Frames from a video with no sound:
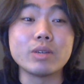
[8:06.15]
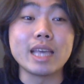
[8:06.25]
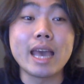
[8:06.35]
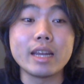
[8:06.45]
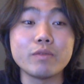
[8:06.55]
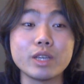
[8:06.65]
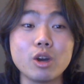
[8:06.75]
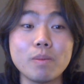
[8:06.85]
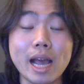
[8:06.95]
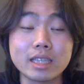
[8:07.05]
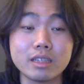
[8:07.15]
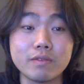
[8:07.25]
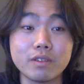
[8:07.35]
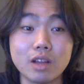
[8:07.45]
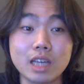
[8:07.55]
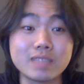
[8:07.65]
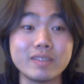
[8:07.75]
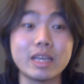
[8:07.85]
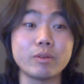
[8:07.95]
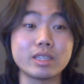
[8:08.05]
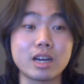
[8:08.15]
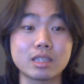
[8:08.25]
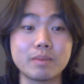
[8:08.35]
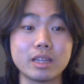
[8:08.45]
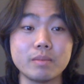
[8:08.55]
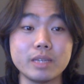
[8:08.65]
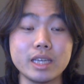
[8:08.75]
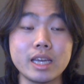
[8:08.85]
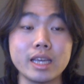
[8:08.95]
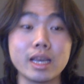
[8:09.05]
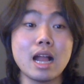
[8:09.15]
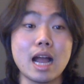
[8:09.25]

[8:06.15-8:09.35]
again, if we go back to the philosophy that we talked about in the beginning,